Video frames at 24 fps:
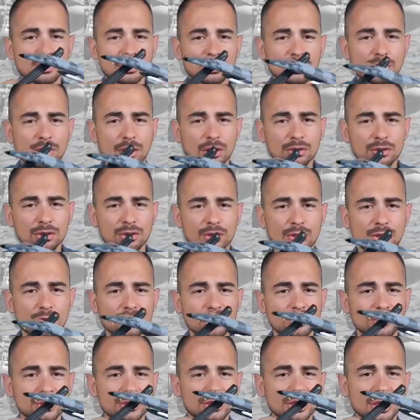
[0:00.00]
but on the
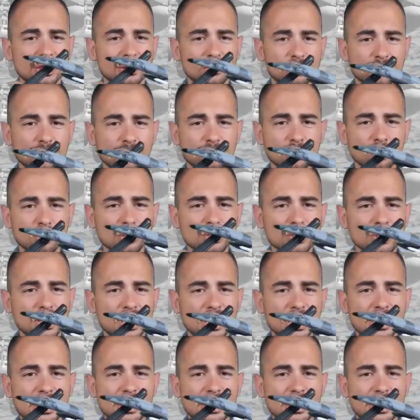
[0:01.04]
good side of the force.